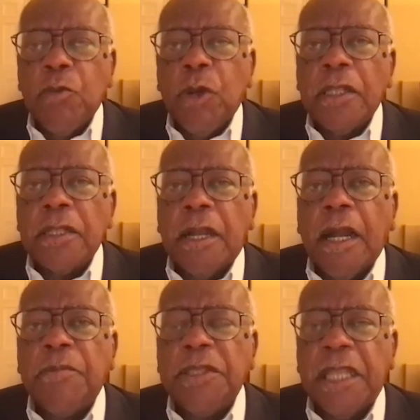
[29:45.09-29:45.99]
World
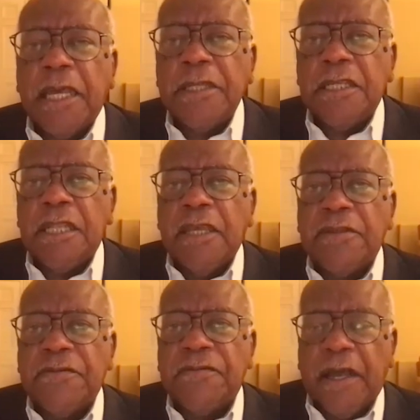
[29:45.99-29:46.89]
Cup in
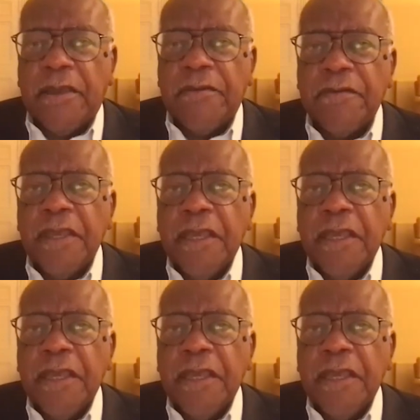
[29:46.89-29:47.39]
1995,